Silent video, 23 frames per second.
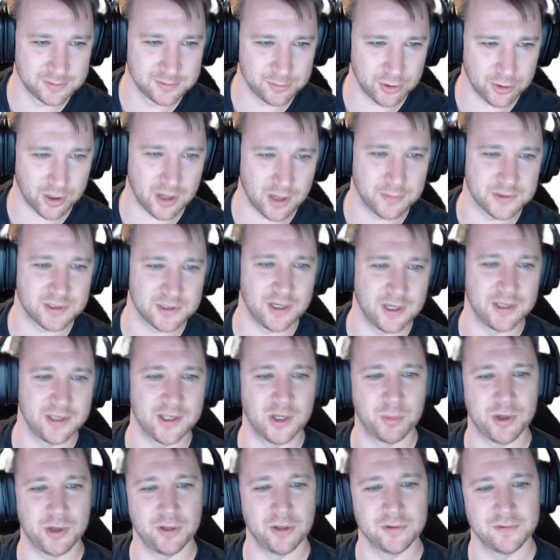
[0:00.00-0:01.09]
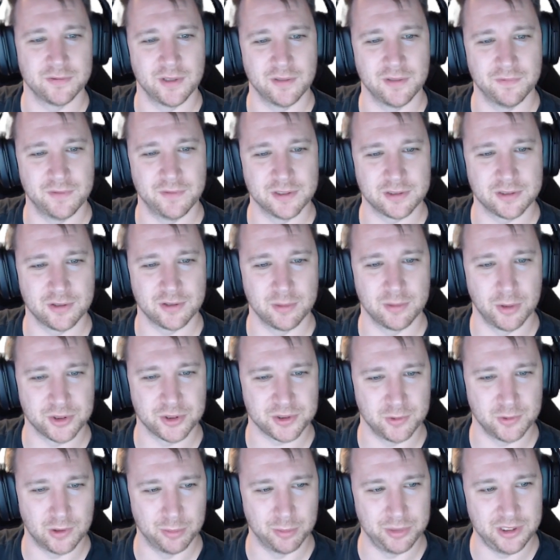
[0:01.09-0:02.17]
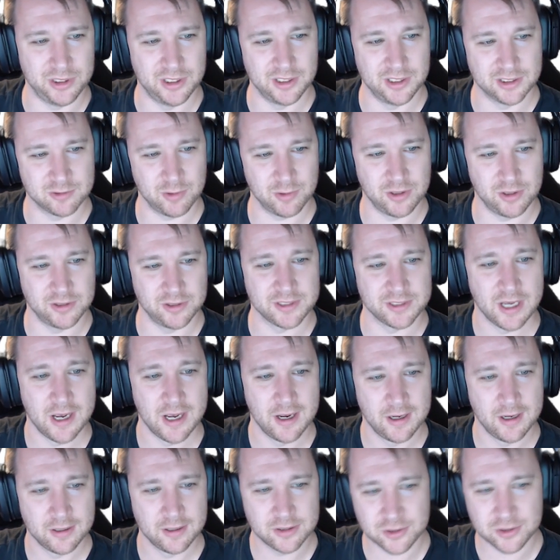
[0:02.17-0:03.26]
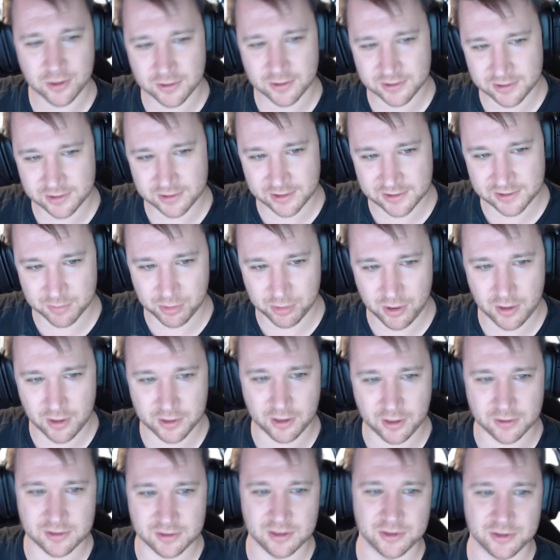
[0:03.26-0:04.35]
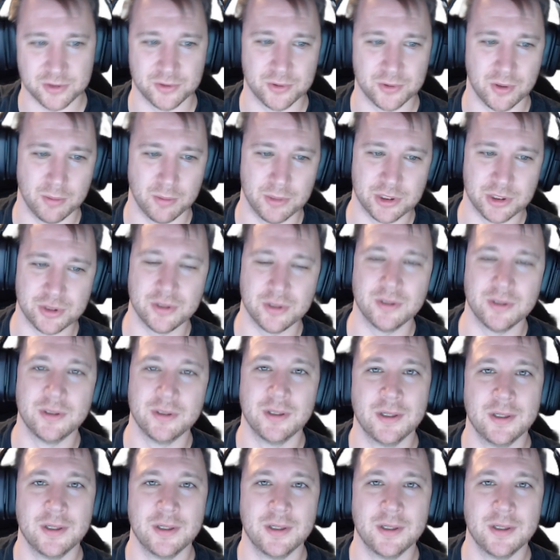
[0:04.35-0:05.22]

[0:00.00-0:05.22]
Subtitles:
Programs designed to help cultivate physical and emotional well-being, as well as strong sense of belonging, are essential to our mission.